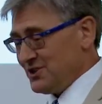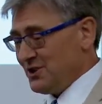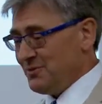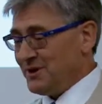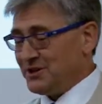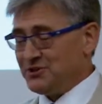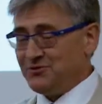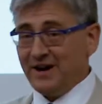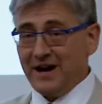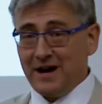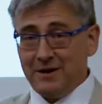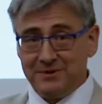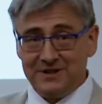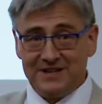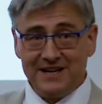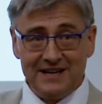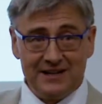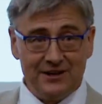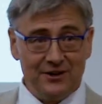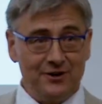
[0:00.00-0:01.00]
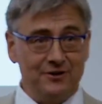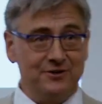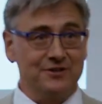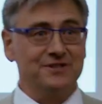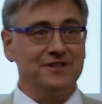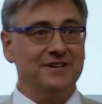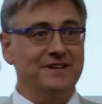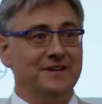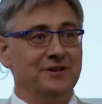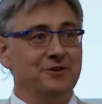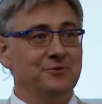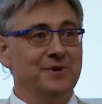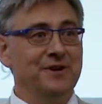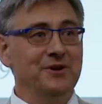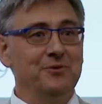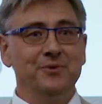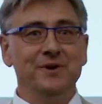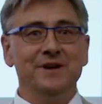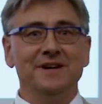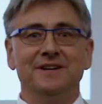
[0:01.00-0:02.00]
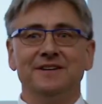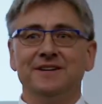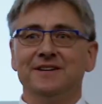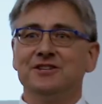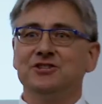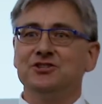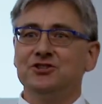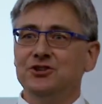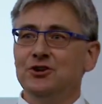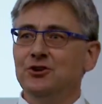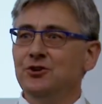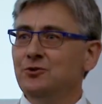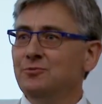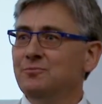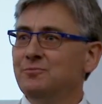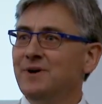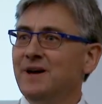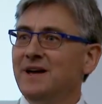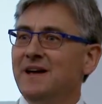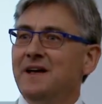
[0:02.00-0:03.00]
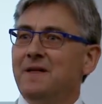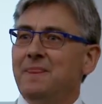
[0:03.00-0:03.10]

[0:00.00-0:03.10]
much for habitat loss. We can assume